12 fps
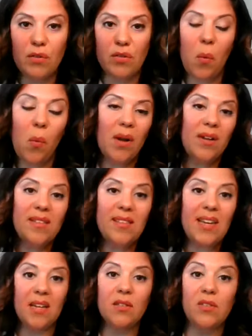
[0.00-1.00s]
So what is
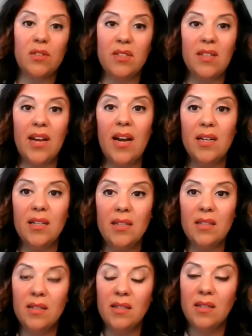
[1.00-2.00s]
the answer to that?
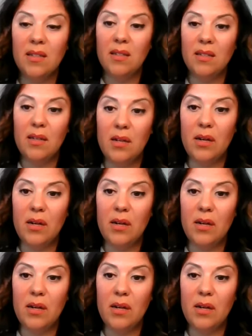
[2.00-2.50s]
You